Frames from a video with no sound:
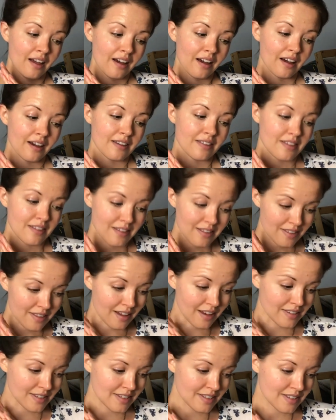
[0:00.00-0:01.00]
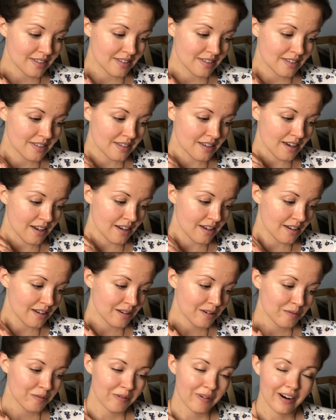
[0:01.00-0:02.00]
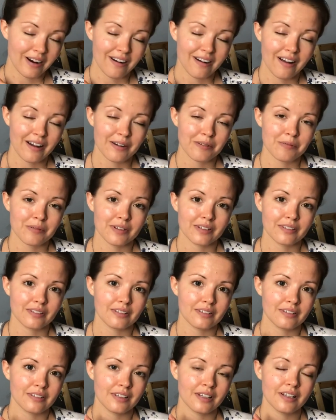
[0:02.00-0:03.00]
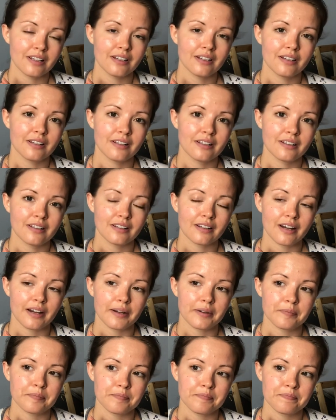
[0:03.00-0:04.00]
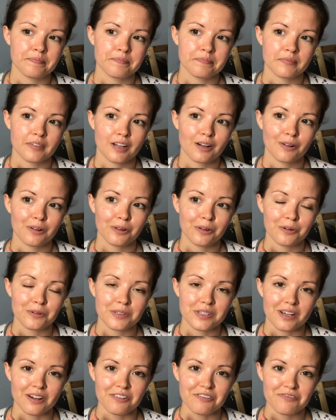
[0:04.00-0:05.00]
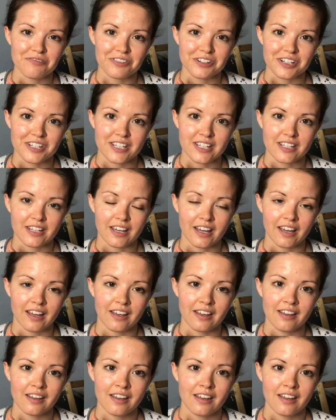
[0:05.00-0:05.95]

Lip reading: I think that's where I will close out for today.